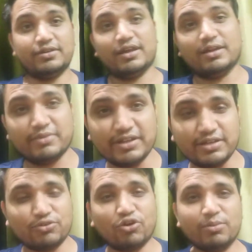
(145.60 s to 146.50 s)
and very
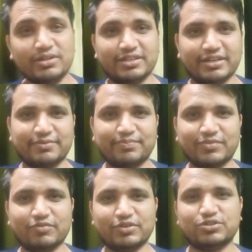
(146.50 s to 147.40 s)
common thing
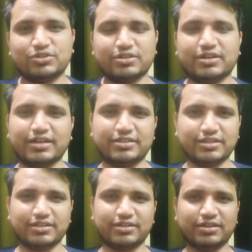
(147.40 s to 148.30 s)
which I
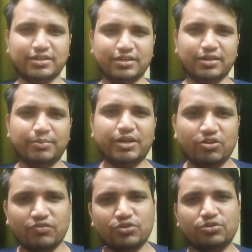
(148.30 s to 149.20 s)
think many
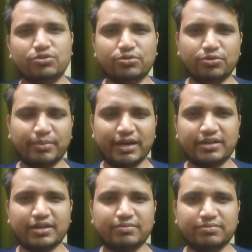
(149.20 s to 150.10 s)
of you might
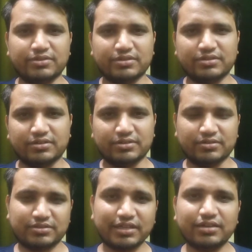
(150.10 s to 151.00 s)
have
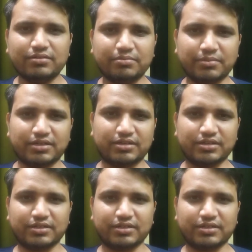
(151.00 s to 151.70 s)
seen, but